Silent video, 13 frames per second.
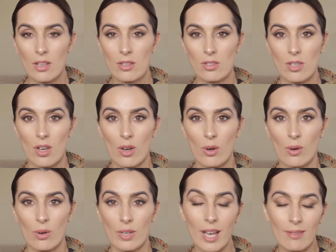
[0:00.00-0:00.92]

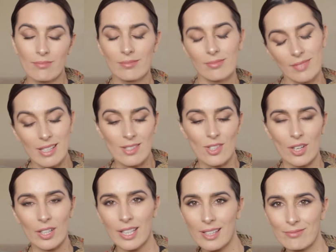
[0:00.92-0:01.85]
So yeah, let's
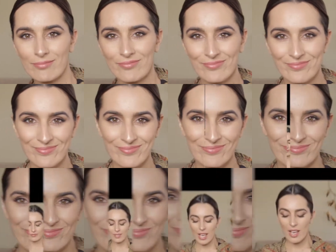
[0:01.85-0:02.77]
start it.
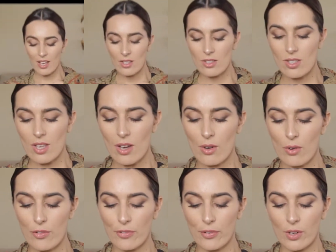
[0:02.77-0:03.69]

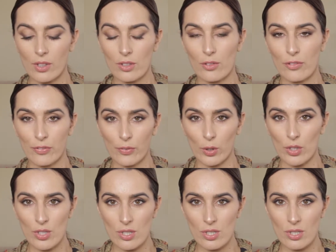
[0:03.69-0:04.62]
So for the
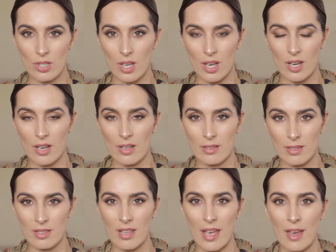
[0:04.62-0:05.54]
first
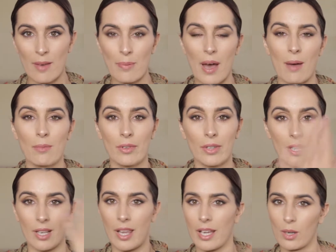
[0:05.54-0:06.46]
step, I'm
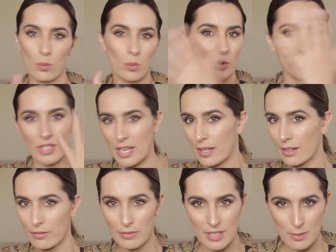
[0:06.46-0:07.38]
gonna like want to take
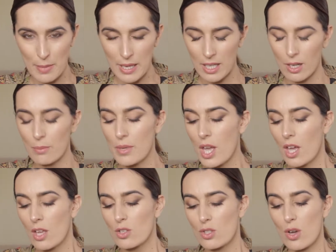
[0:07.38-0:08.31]
off this makeup.
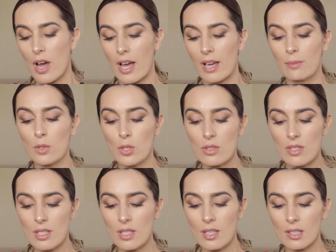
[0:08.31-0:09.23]
So I'm
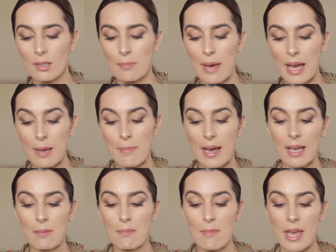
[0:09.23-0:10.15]
using the Bye
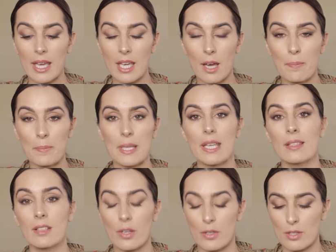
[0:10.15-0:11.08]
Bye Makeup
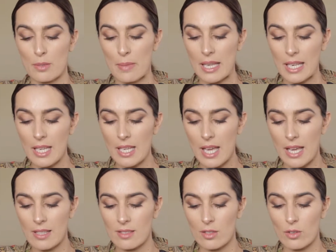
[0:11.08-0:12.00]
It Cosmetic.
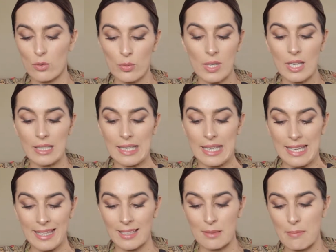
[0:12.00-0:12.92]
It's a
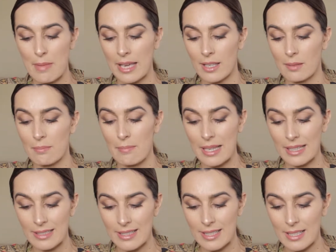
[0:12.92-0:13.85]
3-in-1 makeup
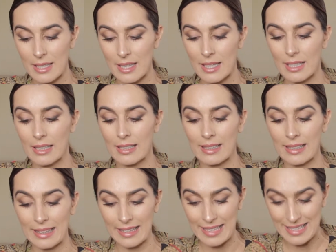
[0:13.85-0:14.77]
melting
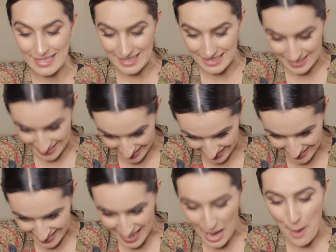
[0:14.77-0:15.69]

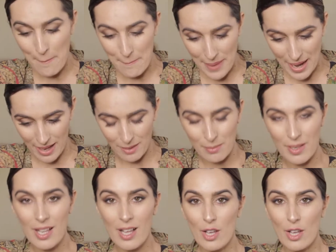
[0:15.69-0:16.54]
cleansing balm.